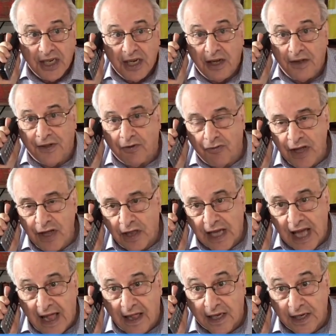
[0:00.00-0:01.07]
the real
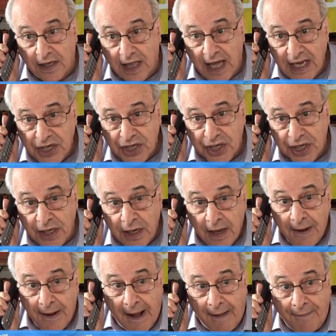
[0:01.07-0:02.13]
calculation,
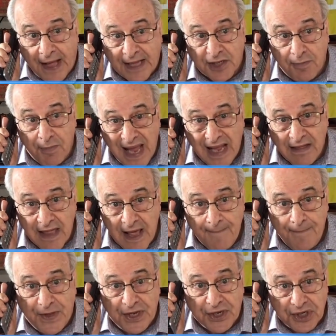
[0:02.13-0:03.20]
and that's made
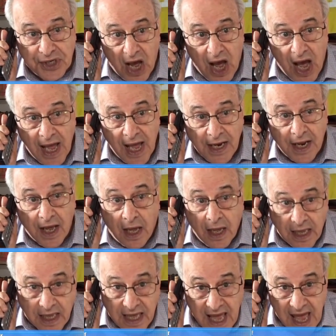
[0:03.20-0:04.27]
them decide,
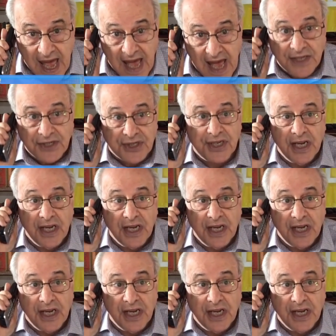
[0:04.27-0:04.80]
yes,